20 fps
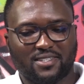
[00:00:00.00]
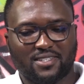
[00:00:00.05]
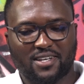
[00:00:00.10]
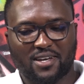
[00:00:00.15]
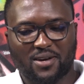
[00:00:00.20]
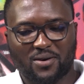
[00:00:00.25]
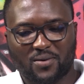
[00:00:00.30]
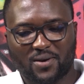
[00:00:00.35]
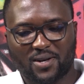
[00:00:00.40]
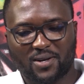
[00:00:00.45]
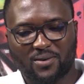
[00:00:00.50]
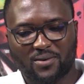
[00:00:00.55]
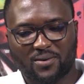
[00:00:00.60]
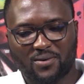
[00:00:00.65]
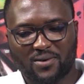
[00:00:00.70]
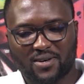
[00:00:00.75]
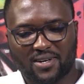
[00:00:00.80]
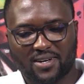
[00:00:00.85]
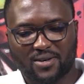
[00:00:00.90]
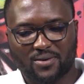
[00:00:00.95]
how I'll
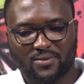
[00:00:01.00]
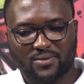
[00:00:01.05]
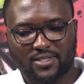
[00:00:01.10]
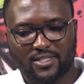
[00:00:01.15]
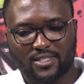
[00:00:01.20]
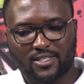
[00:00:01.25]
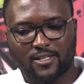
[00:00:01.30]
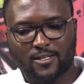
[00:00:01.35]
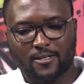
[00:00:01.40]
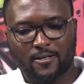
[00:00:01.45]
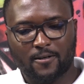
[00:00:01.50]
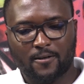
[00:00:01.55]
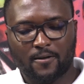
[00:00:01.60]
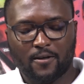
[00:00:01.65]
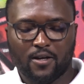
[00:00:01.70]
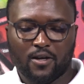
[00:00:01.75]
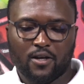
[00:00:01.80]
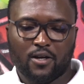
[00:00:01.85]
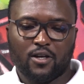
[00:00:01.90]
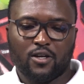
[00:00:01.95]
go around it.
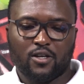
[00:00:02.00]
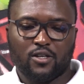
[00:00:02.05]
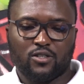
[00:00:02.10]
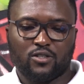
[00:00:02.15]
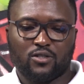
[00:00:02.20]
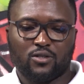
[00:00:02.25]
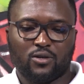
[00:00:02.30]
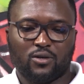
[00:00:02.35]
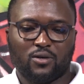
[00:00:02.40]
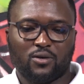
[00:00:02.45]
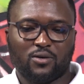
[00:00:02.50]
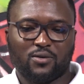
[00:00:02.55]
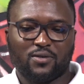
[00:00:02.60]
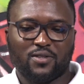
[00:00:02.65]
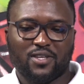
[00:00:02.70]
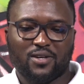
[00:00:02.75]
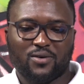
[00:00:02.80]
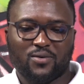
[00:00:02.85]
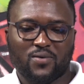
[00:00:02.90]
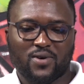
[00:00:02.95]
So
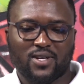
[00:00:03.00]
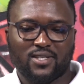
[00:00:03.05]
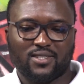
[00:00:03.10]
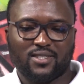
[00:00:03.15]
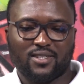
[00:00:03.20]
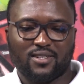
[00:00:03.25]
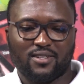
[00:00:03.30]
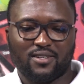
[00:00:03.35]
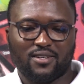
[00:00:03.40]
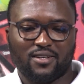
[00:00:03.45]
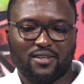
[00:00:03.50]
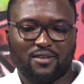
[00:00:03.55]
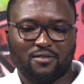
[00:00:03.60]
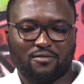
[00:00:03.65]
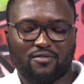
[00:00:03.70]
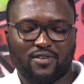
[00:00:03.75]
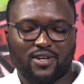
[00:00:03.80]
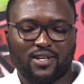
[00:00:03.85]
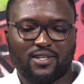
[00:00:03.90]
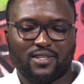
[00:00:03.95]
there was an
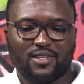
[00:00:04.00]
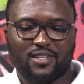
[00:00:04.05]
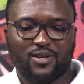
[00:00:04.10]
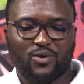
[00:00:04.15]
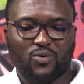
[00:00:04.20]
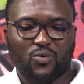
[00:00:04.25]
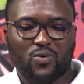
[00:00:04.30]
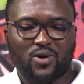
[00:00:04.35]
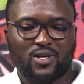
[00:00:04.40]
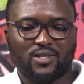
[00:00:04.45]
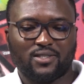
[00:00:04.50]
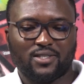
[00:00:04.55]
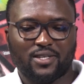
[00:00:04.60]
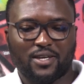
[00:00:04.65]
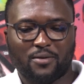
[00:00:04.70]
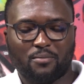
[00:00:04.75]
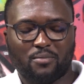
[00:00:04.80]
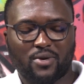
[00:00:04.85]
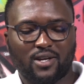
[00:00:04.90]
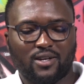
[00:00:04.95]
event that once
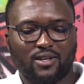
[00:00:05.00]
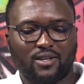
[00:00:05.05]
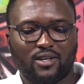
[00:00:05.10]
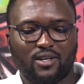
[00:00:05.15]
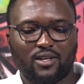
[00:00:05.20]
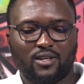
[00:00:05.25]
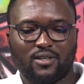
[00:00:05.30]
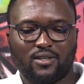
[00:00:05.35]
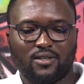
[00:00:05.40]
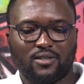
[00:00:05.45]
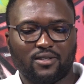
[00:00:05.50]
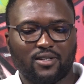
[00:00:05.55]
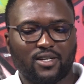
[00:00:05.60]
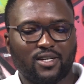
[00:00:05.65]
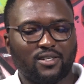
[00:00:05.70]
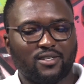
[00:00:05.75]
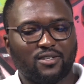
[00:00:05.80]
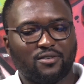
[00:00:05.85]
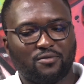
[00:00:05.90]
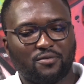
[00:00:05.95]
happened in
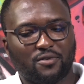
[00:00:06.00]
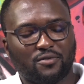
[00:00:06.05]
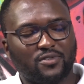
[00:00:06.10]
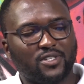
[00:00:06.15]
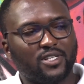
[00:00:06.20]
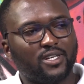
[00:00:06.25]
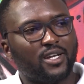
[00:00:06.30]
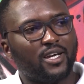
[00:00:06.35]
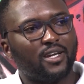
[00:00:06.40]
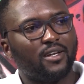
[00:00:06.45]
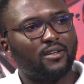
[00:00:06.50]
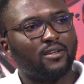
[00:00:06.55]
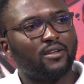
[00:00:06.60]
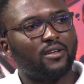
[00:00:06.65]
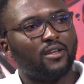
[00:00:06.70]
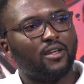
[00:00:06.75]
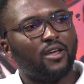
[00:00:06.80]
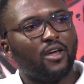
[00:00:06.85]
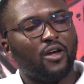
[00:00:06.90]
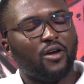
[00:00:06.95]
1859
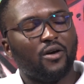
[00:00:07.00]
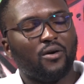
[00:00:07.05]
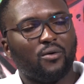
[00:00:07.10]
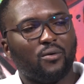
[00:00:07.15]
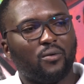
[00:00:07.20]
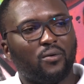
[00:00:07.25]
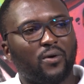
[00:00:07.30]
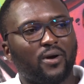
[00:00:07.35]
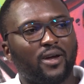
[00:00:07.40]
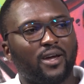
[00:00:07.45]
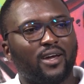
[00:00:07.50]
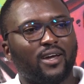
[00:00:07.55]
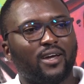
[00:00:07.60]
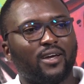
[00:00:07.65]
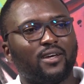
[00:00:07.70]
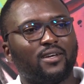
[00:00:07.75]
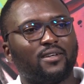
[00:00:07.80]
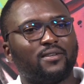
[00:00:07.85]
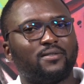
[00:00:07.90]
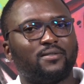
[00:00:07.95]

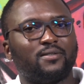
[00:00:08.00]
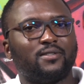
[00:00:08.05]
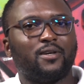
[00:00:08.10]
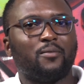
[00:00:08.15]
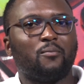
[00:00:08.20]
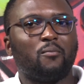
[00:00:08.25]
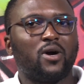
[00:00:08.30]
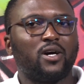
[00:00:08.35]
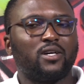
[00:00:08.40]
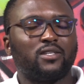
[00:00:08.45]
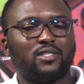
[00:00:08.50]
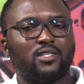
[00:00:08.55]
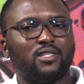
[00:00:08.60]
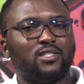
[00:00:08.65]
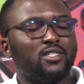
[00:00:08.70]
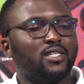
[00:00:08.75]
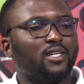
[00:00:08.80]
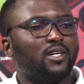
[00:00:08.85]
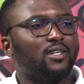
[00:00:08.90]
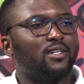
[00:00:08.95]
where the Mars
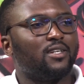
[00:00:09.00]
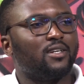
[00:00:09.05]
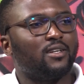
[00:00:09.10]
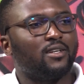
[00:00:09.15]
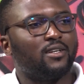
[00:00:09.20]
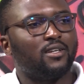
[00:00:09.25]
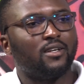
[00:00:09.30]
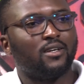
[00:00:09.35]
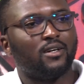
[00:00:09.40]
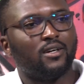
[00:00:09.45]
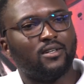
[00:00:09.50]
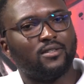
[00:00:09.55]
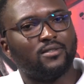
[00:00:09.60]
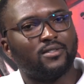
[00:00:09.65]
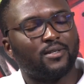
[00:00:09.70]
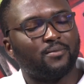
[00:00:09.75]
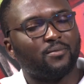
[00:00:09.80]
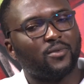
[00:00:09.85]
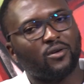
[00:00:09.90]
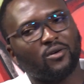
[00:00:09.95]
injected
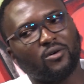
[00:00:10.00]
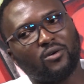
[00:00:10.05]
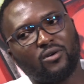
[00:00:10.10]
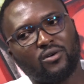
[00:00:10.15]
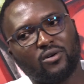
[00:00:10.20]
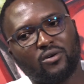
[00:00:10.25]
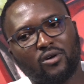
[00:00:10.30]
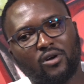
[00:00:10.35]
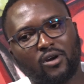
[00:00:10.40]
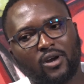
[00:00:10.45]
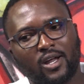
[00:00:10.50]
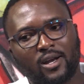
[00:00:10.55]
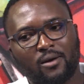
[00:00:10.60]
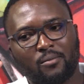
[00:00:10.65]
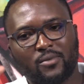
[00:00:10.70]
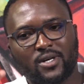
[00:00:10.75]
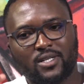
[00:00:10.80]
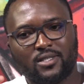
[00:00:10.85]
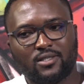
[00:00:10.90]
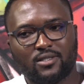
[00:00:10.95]
something called coronal
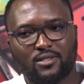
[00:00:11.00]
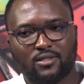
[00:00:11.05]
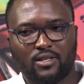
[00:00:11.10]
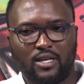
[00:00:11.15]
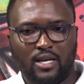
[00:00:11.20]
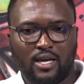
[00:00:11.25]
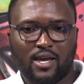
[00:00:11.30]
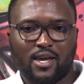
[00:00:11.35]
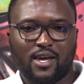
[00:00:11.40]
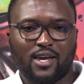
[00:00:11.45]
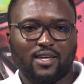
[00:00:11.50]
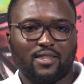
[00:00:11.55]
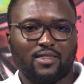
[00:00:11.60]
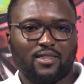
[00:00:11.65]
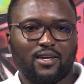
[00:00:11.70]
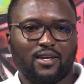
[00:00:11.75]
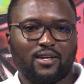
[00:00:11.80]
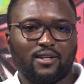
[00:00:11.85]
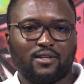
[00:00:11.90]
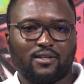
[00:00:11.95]
mass, and
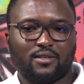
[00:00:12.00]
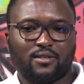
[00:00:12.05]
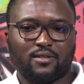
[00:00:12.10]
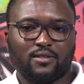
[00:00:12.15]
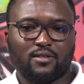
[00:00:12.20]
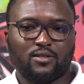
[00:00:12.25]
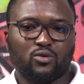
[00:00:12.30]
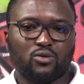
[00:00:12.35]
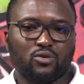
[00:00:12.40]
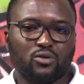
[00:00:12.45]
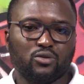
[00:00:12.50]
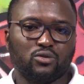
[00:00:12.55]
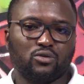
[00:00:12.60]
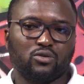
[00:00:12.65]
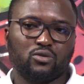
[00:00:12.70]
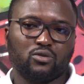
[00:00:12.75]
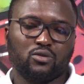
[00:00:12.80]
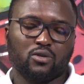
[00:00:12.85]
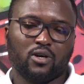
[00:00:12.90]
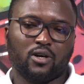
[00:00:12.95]
then
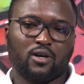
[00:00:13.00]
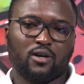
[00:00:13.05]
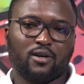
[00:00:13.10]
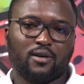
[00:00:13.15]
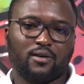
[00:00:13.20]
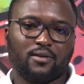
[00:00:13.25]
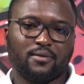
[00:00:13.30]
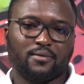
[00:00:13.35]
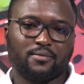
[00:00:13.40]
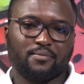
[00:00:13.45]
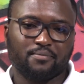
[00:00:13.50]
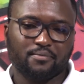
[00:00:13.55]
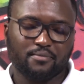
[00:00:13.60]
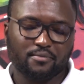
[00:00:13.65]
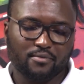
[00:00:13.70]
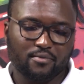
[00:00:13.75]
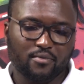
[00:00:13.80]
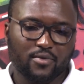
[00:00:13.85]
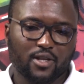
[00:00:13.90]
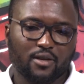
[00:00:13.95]
those
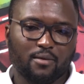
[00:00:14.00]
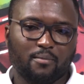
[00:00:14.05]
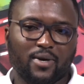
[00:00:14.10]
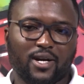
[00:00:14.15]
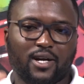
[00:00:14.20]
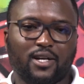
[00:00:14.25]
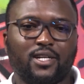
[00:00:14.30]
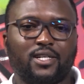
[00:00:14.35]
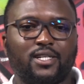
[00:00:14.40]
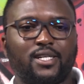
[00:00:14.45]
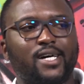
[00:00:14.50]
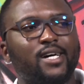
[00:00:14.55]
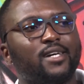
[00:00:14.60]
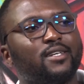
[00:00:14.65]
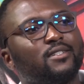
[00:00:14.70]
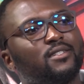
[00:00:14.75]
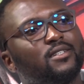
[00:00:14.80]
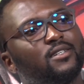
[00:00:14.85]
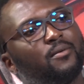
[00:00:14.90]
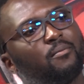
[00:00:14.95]

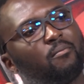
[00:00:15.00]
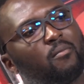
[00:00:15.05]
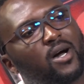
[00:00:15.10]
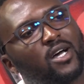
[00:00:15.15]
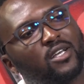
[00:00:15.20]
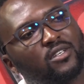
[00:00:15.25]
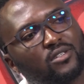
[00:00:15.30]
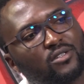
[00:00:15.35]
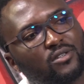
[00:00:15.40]
magnetized mass